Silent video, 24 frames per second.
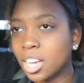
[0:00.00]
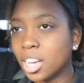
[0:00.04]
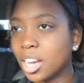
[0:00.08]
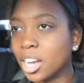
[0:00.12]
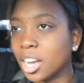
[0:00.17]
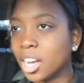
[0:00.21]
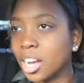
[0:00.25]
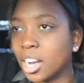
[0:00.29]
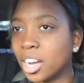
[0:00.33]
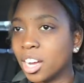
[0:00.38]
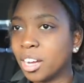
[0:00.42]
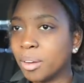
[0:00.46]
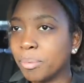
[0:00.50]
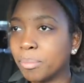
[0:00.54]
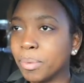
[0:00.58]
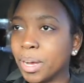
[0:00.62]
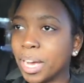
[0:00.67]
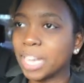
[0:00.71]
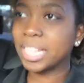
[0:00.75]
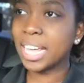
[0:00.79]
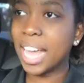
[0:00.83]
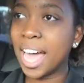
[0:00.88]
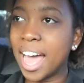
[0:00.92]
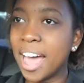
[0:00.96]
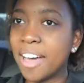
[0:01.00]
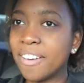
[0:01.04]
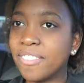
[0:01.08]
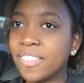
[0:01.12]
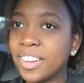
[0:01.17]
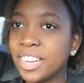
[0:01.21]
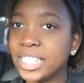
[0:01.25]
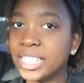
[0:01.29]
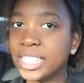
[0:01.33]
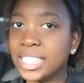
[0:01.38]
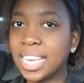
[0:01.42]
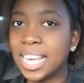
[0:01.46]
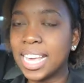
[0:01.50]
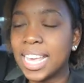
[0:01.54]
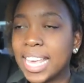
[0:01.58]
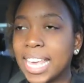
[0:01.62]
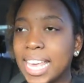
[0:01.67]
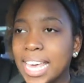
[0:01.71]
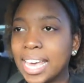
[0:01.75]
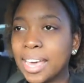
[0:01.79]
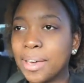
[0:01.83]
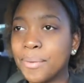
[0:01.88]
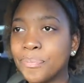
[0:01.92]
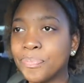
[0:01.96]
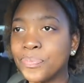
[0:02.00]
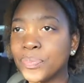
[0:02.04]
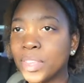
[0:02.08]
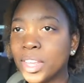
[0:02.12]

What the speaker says: Because I have a ticket